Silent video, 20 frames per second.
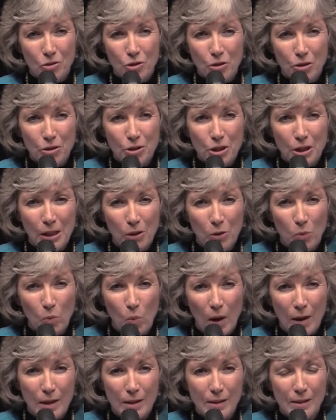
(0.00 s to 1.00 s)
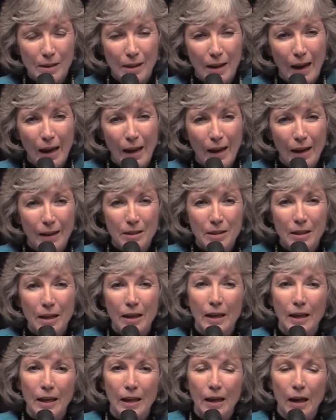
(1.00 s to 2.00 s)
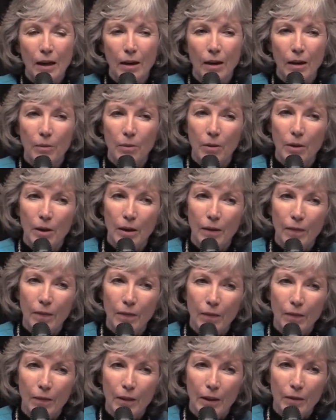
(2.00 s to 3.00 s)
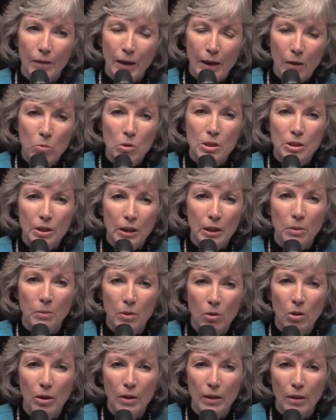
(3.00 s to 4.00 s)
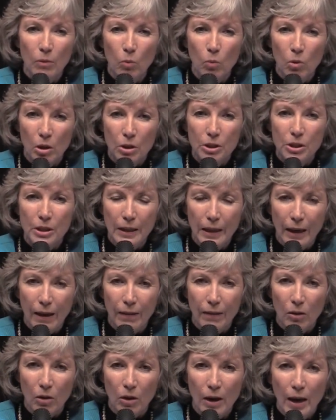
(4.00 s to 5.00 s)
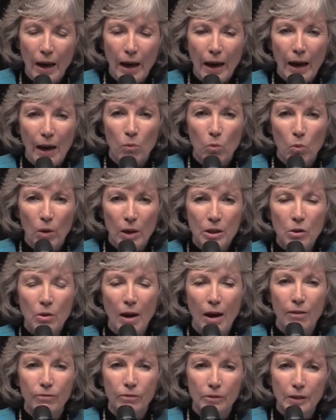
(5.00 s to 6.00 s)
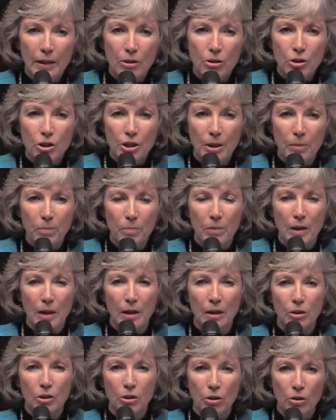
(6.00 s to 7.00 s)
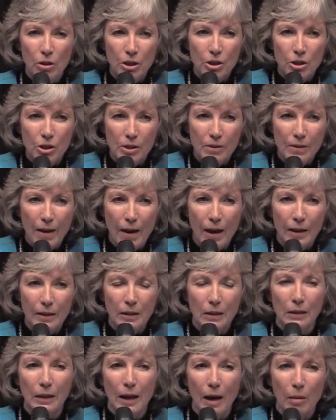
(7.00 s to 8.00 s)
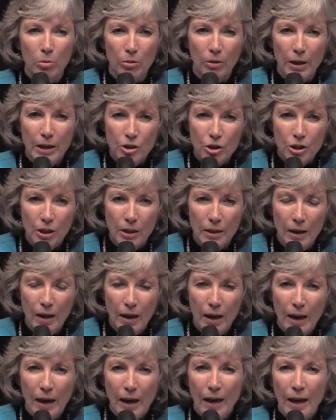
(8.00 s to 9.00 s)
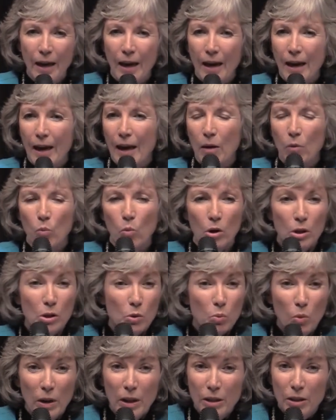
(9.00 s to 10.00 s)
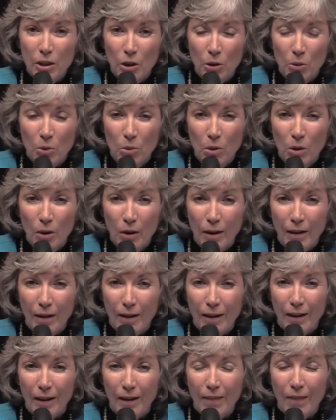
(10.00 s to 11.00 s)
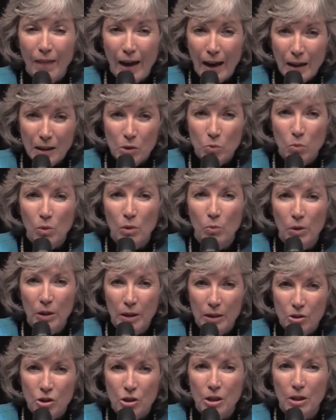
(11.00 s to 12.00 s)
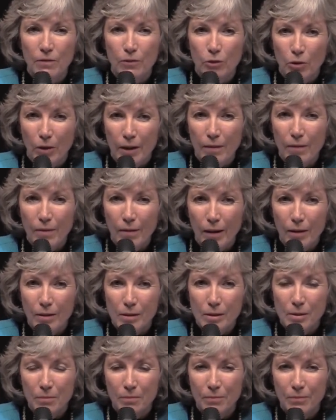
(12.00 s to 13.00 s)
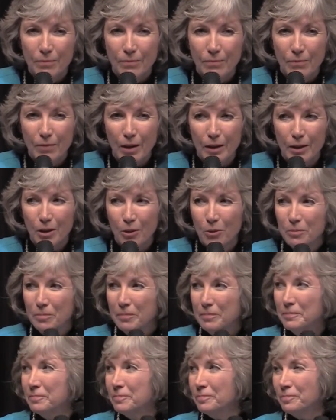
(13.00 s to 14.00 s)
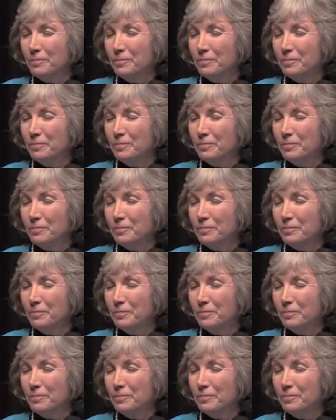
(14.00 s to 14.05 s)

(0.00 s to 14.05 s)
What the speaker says: church here was. And it was the community that worked together. And when you have leadership that encourages that collaboration and works with you, that's when we achieve great things. Thank you.